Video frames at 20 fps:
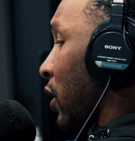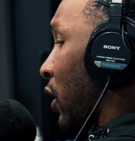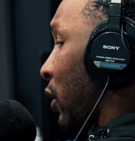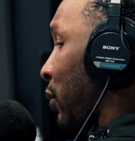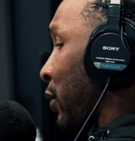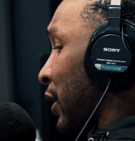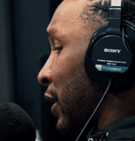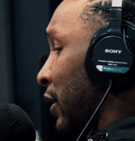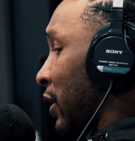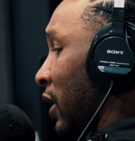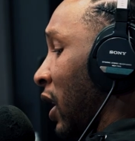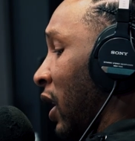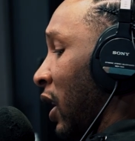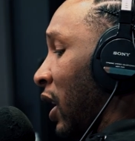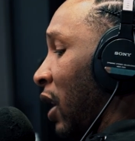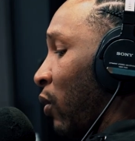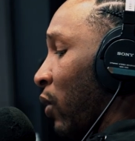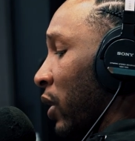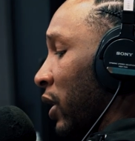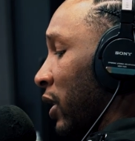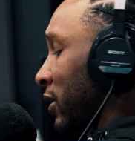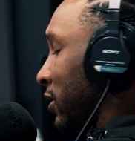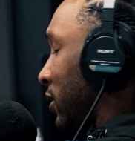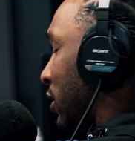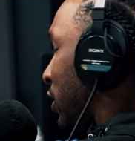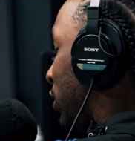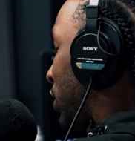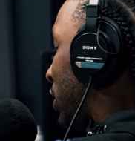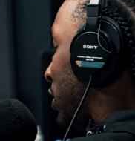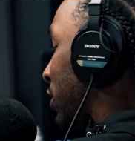y'all, man. I, I want to
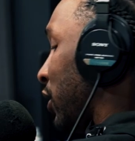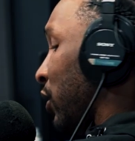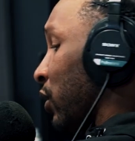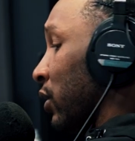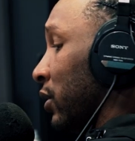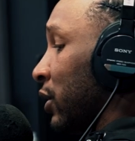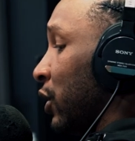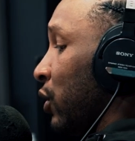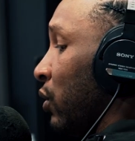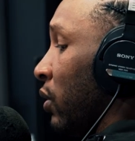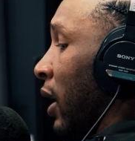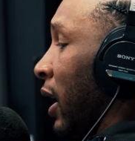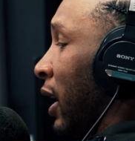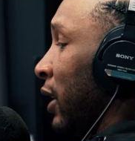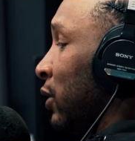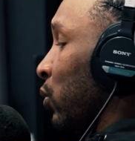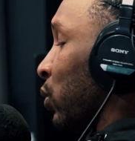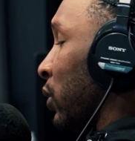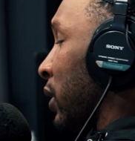con- continue to see you guys